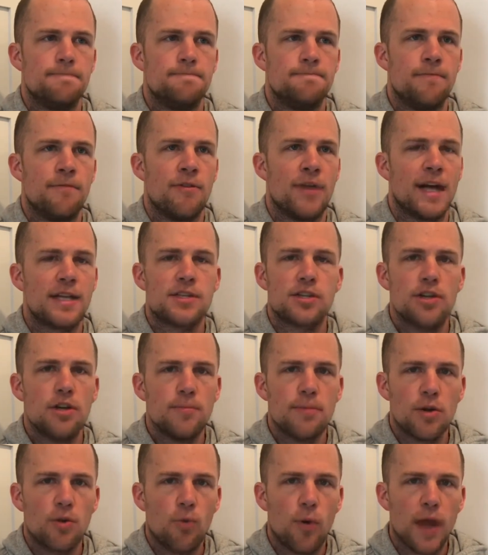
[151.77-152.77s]
That's going to
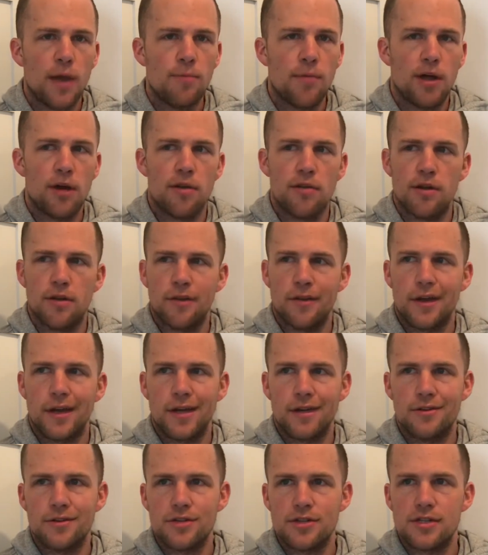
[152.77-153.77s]
be way better than
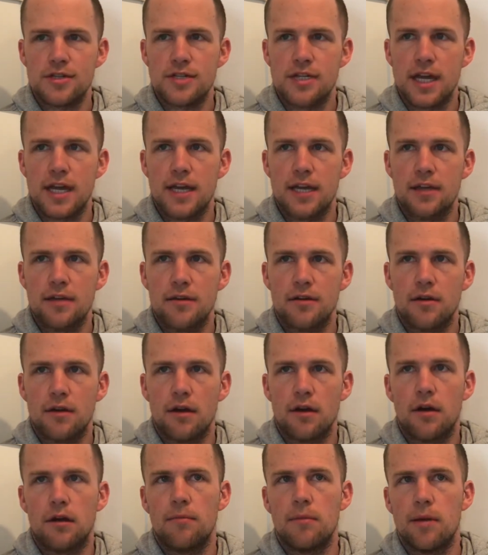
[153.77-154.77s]
like just saying,
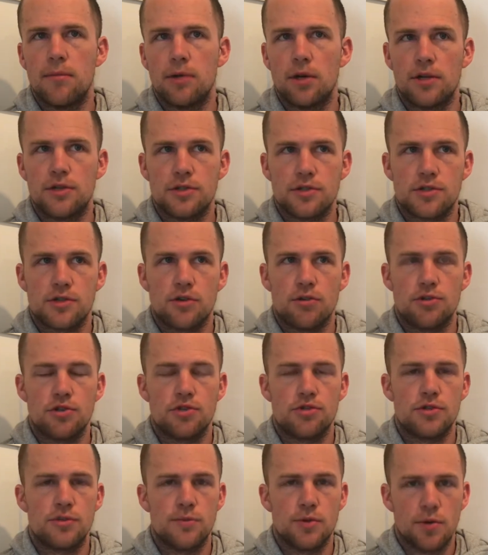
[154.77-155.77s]
maybe I'll just go
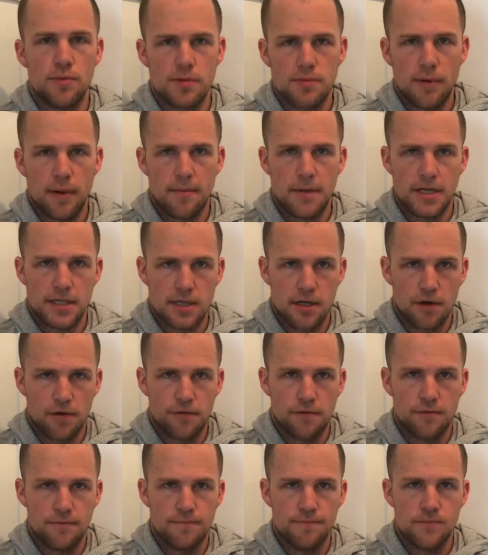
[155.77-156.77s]
shoot some hoops by myself.